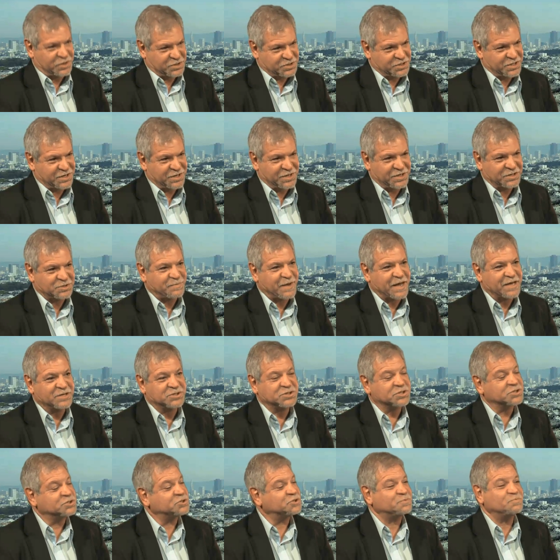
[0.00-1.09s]
with tinnitus
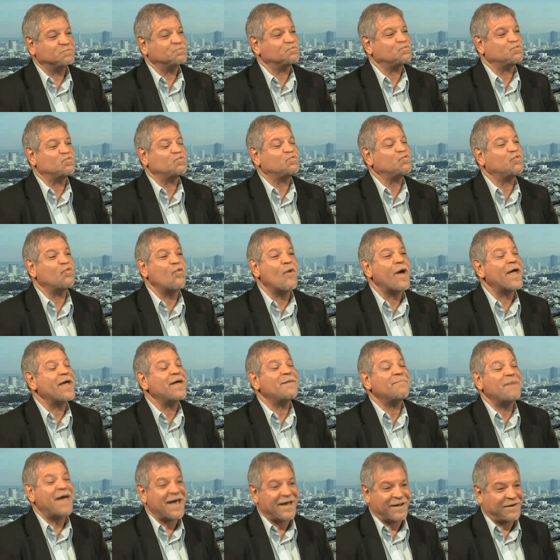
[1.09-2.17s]
patients way
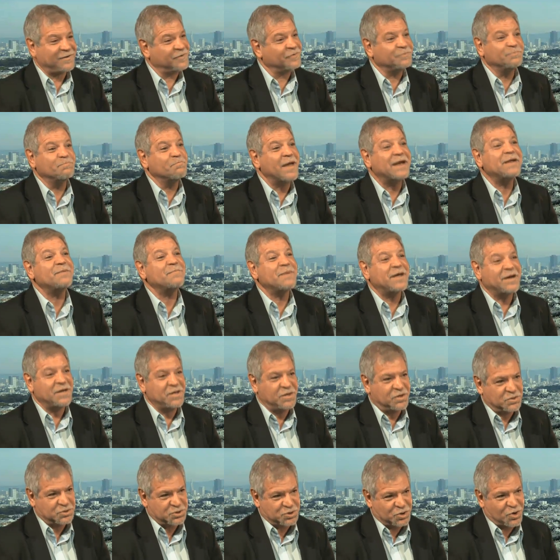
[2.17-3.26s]
back many, many
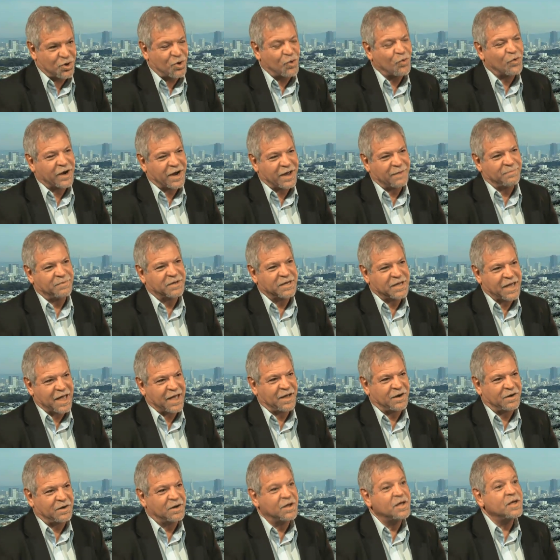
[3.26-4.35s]
years ago when I
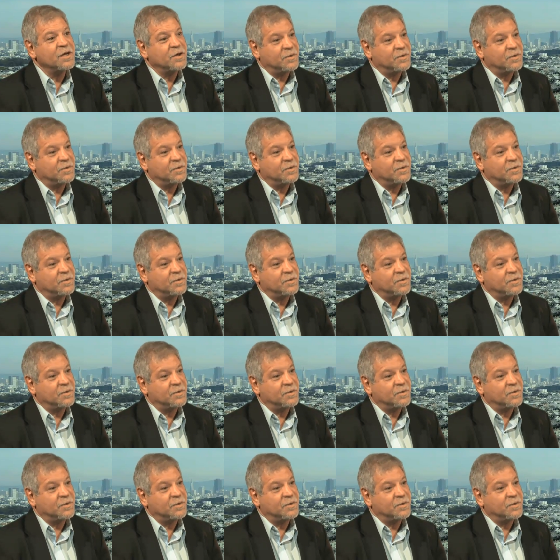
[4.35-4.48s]
began